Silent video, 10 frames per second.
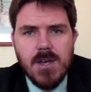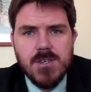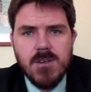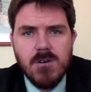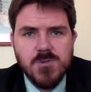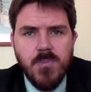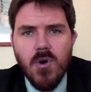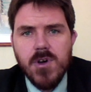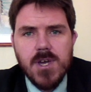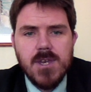as
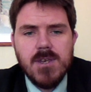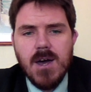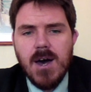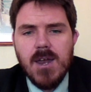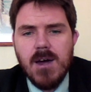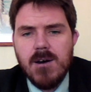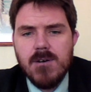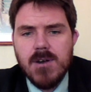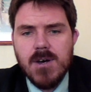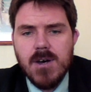bullion on
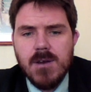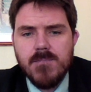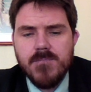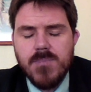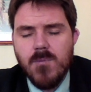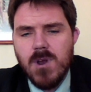on